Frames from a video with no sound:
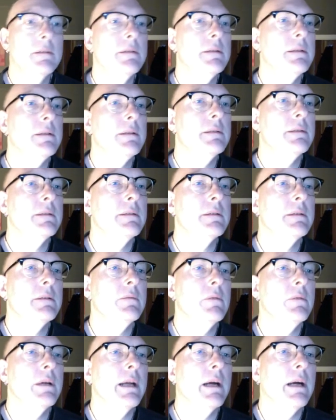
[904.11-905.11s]
Let's look at the
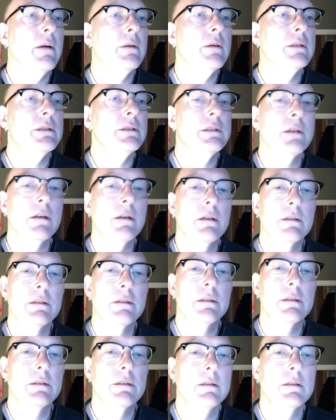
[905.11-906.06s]
one hour chart.